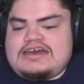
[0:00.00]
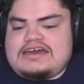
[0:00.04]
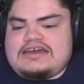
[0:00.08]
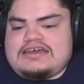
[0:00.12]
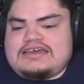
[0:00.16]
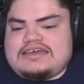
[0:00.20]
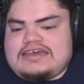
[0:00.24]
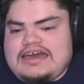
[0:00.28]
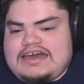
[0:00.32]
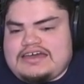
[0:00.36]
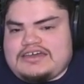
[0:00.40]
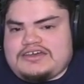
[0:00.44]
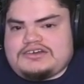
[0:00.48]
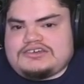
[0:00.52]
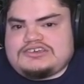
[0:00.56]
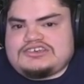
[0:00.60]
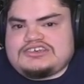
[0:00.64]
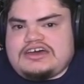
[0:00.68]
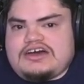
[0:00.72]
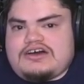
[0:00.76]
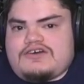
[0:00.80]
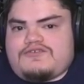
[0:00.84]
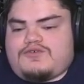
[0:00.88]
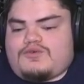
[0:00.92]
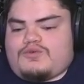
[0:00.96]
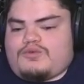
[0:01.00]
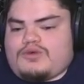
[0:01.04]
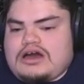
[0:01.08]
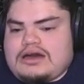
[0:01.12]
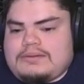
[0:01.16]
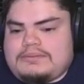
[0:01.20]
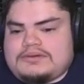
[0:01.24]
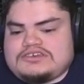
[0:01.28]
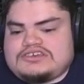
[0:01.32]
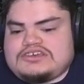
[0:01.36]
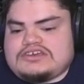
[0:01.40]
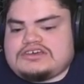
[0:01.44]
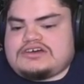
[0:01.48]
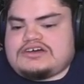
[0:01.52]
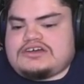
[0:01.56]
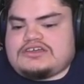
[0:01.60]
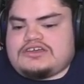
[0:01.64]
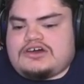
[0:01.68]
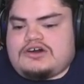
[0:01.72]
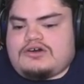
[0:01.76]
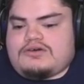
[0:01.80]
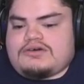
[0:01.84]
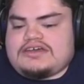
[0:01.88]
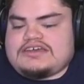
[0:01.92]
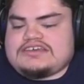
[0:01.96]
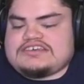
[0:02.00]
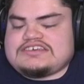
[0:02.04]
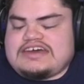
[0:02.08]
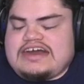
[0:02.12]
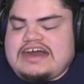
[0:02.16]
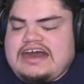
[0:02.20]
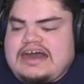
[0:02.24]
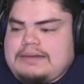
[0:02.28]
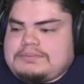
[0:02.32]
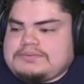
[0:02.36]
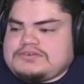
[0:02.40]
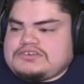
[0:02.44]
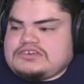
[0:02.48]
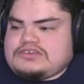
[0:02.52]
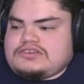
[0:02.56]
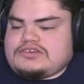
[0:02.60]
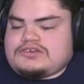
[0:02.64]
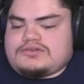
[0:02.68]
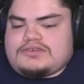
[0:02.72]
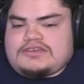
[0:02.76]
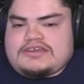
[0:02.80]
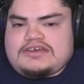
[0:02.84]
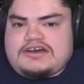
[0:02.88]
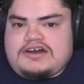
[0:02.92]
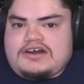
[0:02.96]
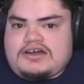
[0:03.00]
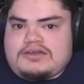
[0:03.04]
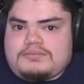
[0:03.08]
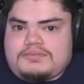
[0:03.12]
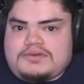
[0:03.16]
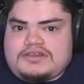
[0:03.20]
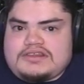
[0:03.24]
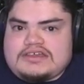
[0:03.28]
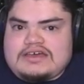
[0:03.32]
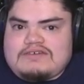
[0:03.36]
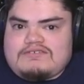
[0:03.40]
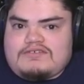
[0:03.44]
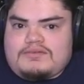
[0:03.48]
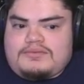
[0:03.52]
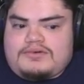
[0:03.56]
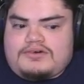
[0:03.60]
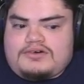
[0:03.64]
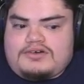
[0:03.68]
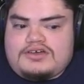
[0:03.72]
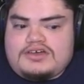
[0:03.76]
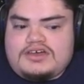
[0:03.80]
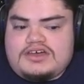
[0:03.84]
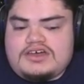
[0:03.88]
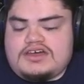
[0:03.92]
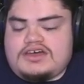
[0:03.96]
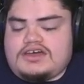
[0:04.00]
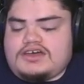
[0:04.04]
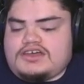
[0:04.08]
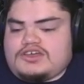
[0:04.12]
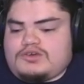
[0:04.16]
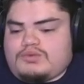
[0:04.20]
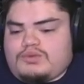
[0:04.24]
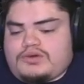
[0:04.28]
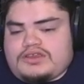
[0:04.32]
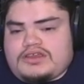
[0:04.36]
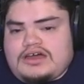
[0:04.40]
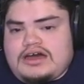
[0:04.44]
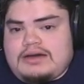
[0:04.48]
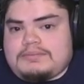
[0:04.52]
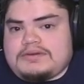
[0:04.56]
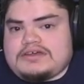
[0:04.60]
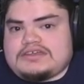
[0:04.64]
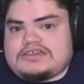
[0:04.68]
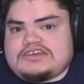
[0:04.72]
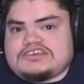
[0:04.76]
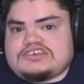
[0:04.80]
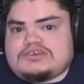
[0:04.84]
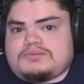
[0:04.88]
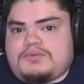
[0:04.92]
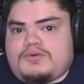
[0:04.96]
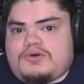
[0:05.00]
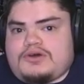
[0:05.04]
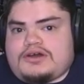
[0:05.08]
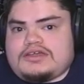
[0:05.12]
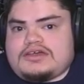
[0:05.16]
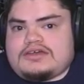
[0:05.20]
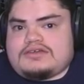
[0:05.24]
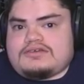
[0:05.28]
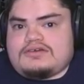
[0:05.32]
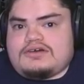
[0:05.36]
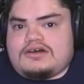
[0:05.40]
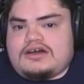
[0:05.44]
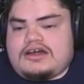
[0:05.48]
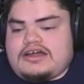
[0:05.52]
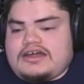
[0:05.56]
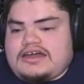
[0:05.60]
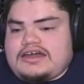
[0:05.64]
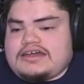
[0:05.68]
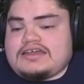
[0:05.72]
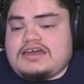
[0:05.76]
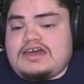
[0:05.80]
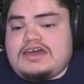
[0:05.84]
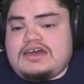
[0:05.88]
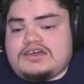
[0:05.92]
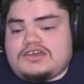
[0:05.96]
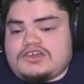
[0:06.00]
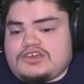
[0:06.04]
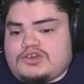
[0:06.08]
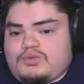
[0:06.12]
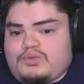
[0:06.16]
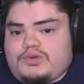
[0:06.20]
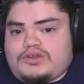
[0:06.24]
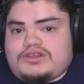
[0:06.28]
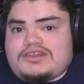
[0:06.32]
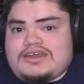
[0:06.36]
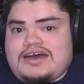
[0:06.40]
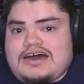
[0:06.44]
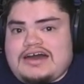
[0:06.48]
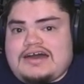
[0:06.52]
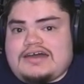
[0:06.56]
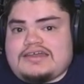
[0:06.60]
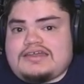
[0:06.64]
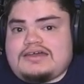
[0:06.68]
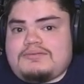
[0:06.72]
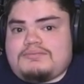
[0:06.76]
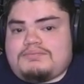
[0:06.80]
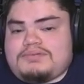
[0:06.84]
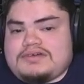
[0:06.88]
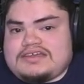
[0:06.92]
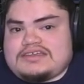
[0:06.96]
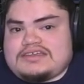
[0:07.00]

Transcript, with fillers: Get yourself Robinson Cano. He's absolutely unbelievable. You will not be disappointed, all right? You will not be